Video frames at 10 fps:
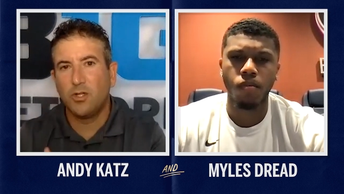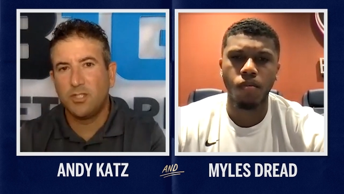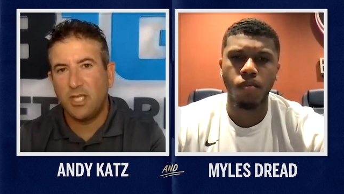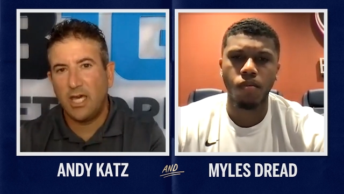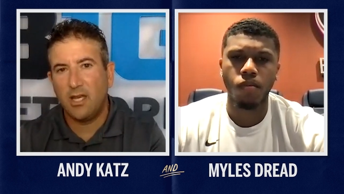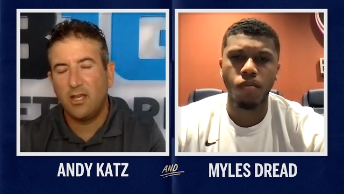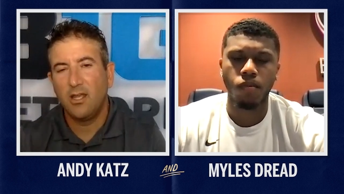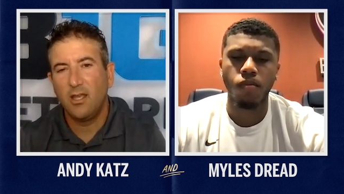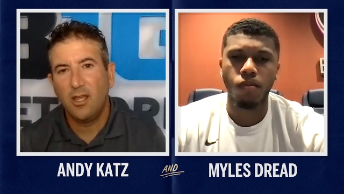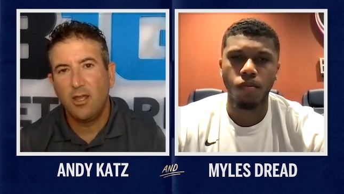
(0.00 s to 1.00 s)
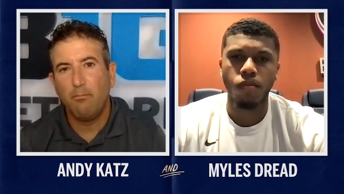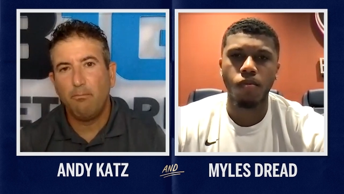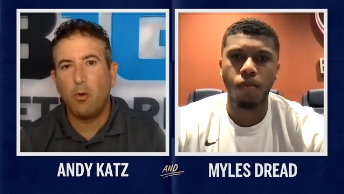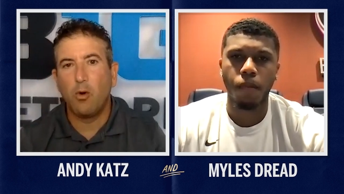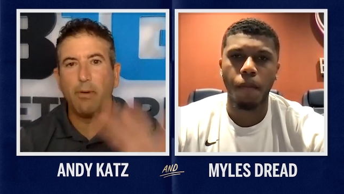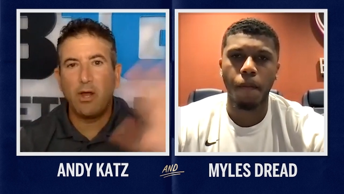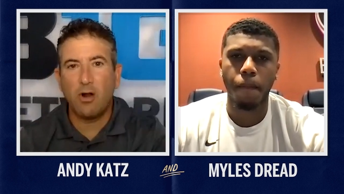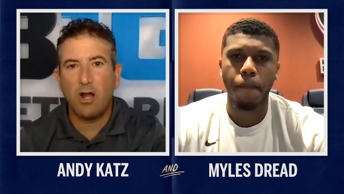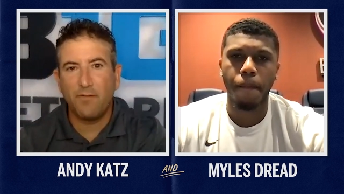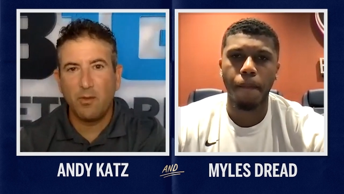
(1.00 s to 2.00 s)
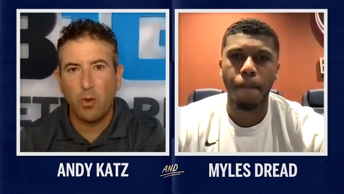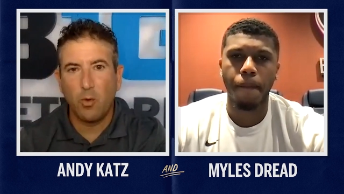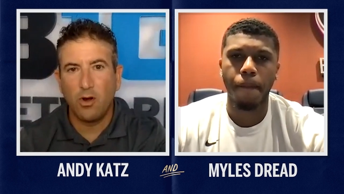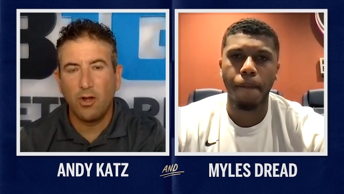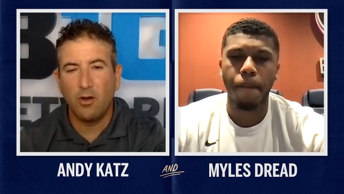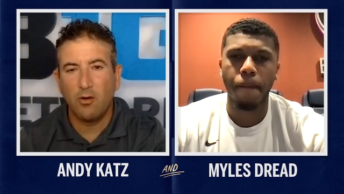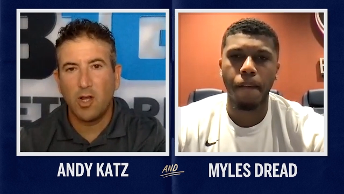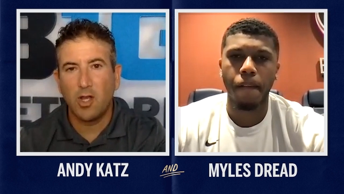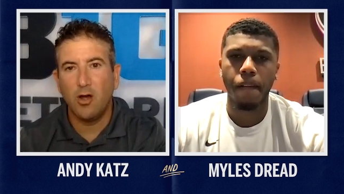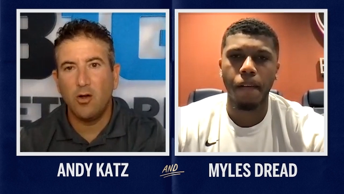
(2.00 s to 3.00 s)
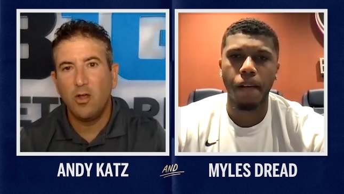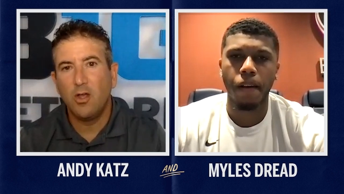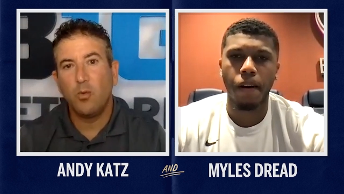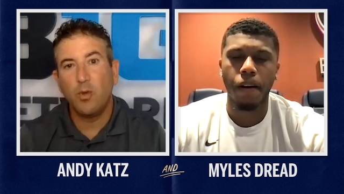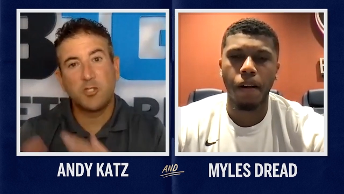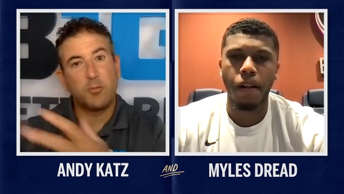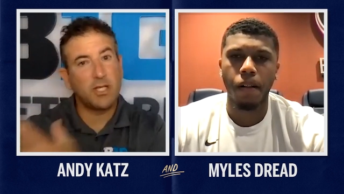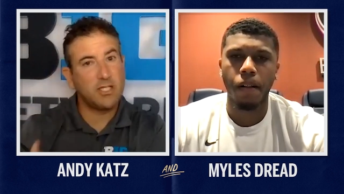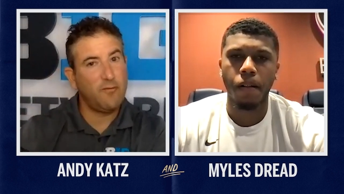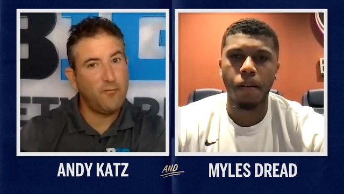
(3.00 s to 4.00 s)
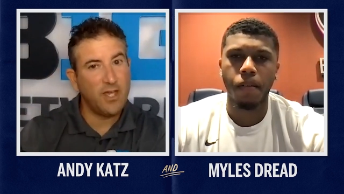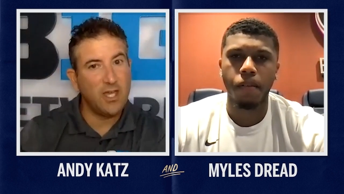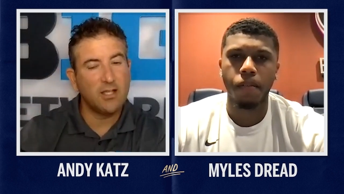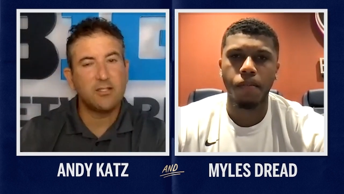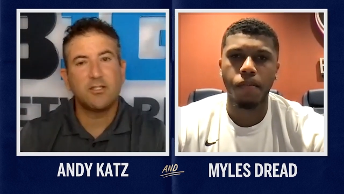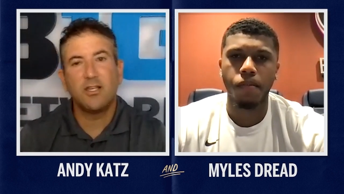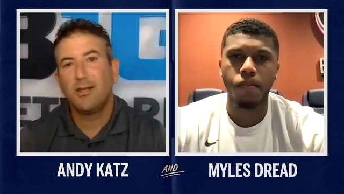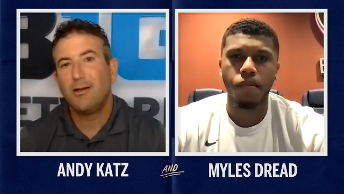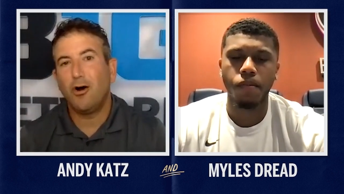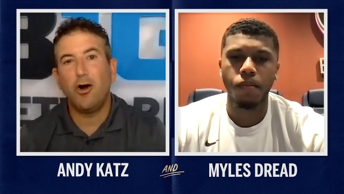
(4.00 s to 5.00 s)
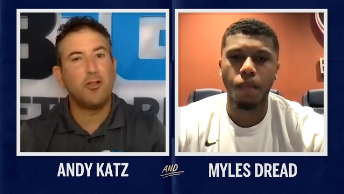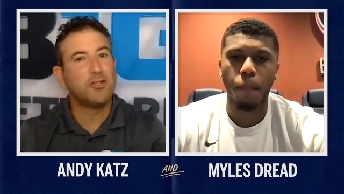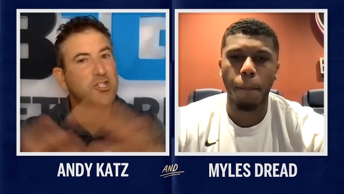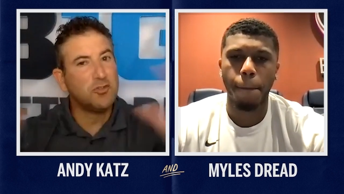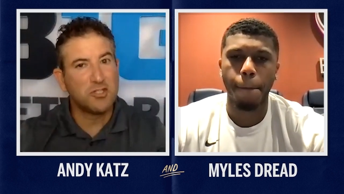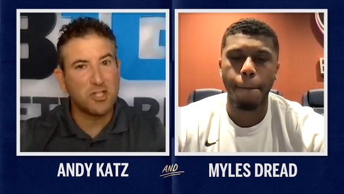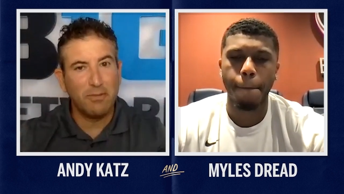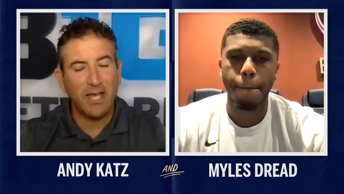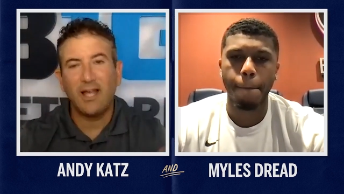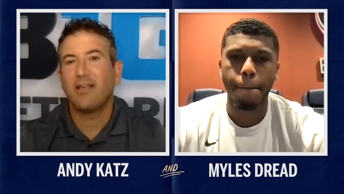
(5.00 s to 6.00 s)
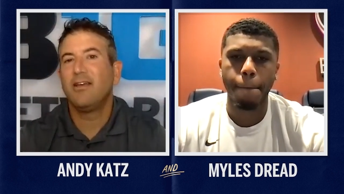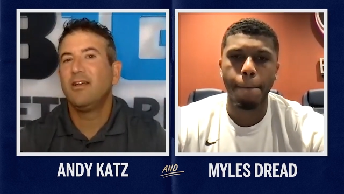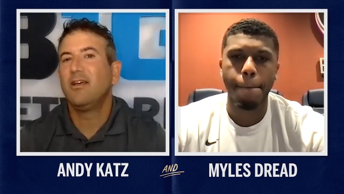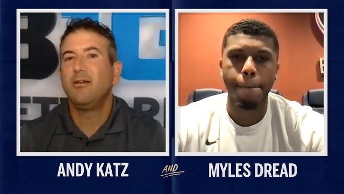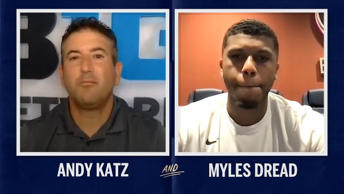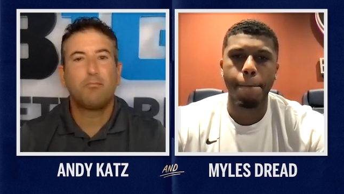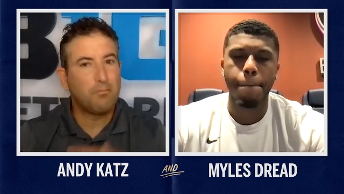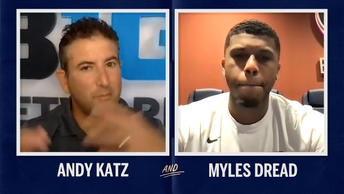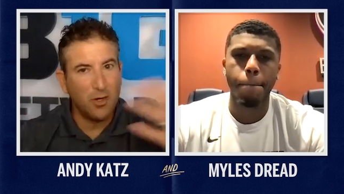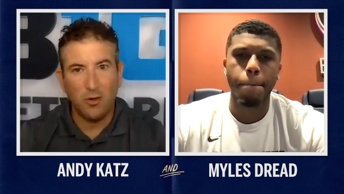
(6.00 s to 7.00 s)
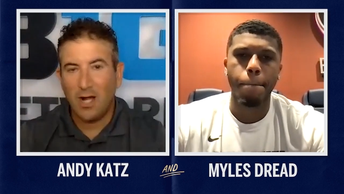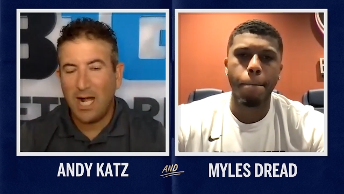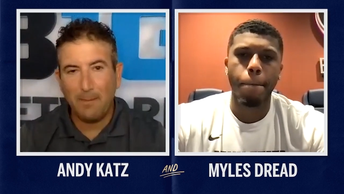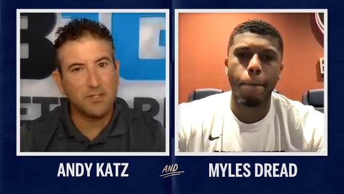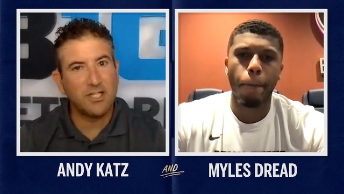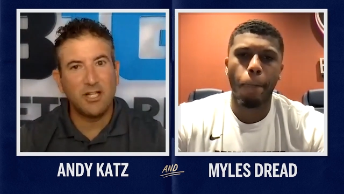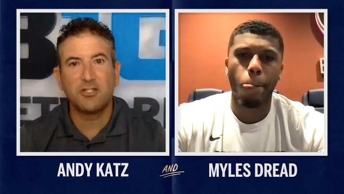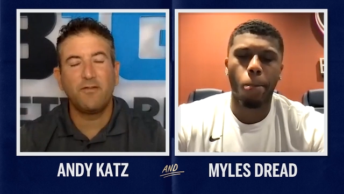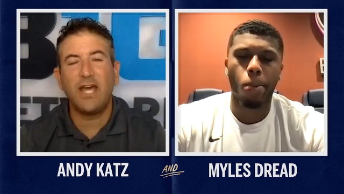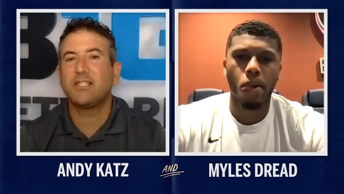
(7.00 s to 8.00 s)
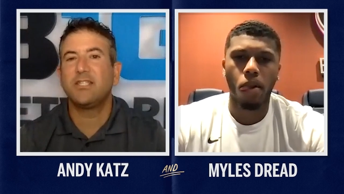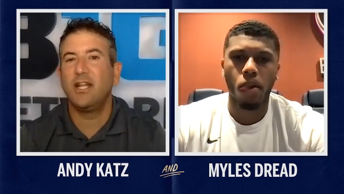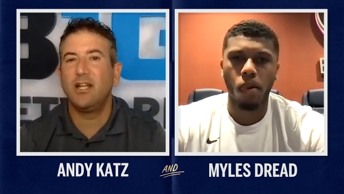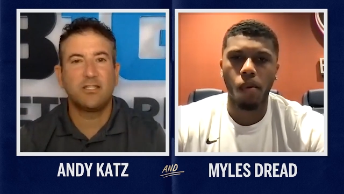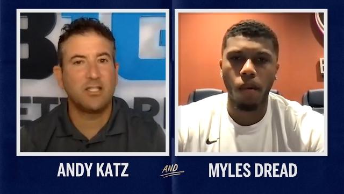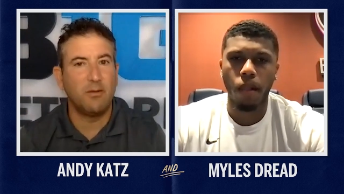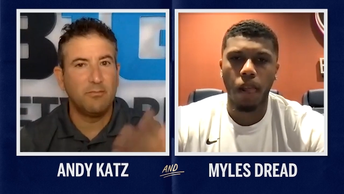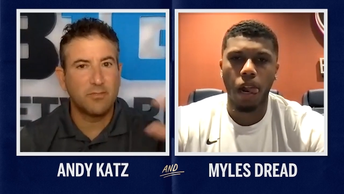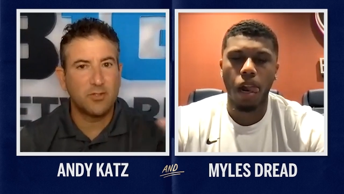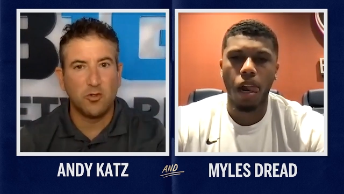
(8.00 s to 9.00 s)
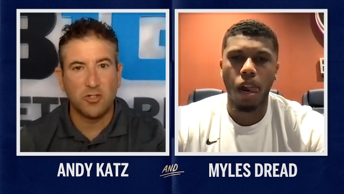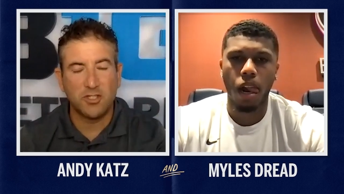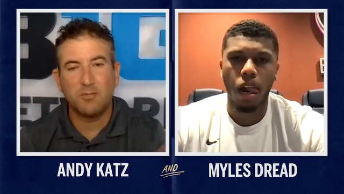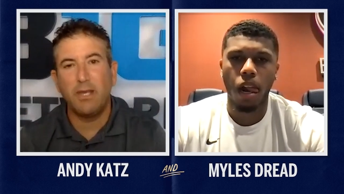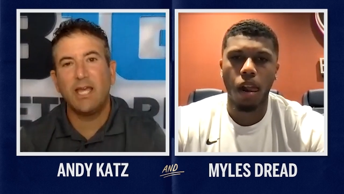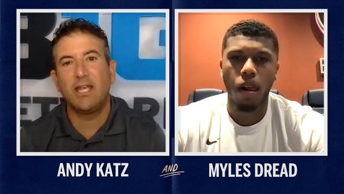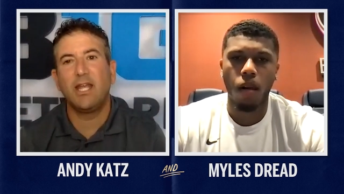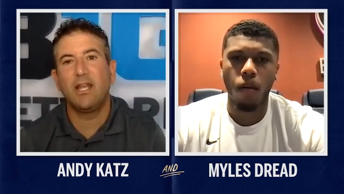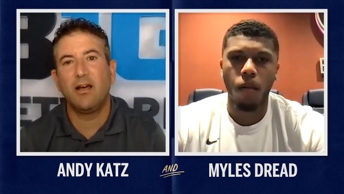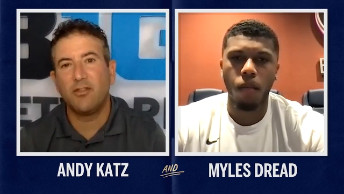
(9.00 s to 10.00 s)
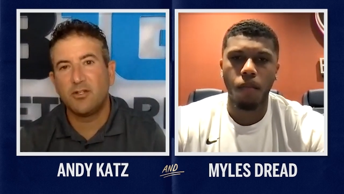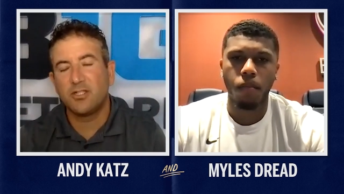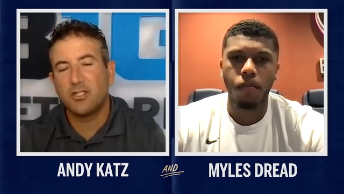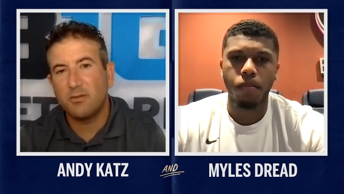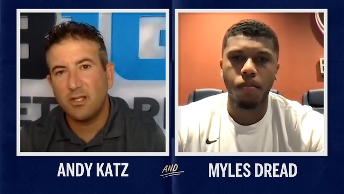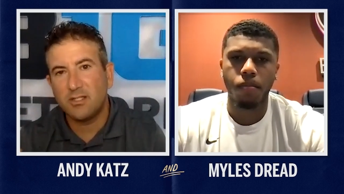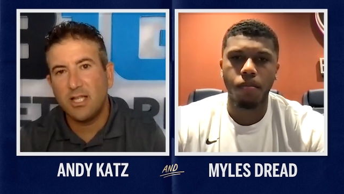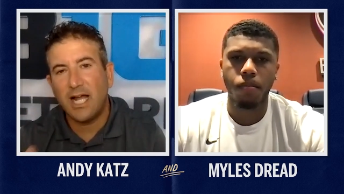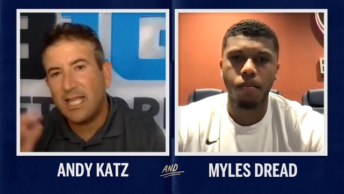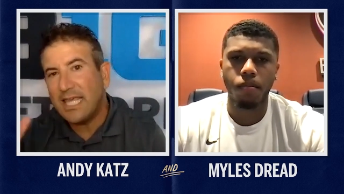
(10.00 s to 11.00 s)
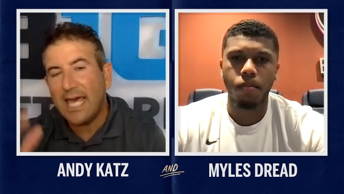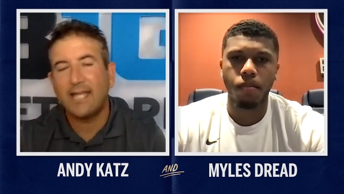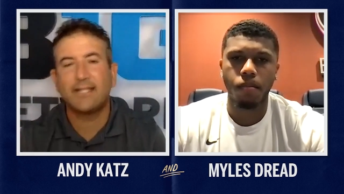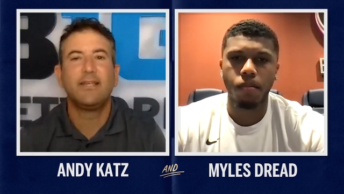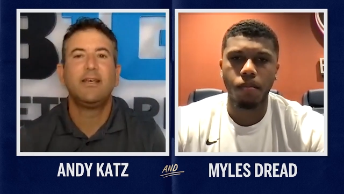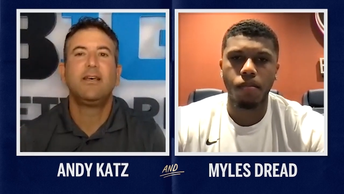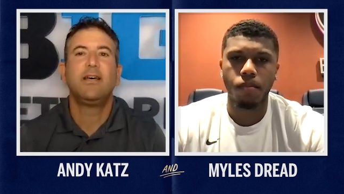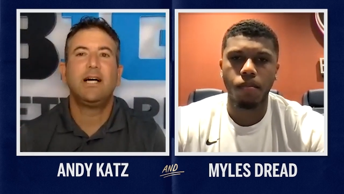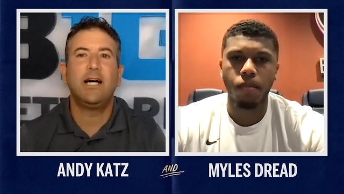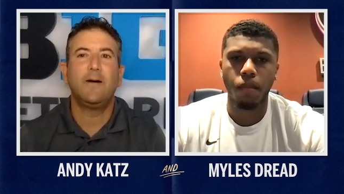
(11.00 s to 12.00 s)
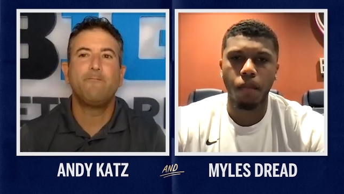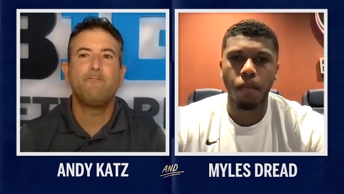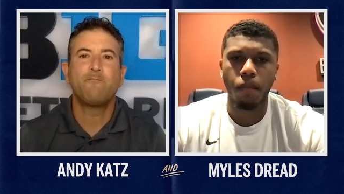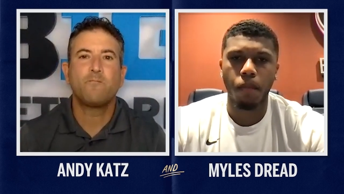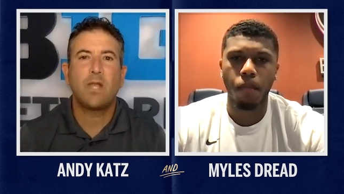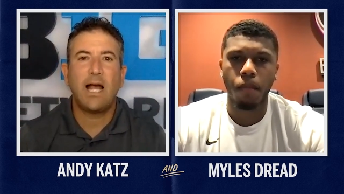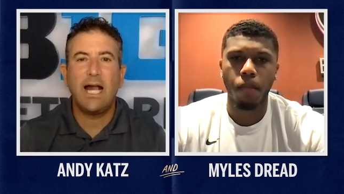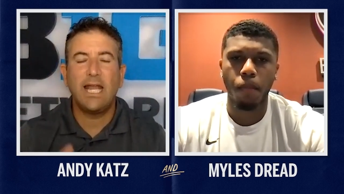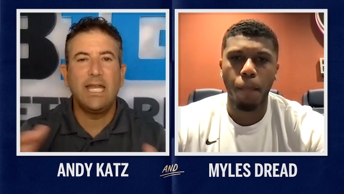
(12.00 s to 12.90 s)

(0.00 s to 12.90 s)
Speaker 1: woods yet, but we're better off than we were a year ago. We expect to have fans. All the students are back. You know, high percentage are vaccinated. Some schools it's mandated, others it's not yet. Um, how do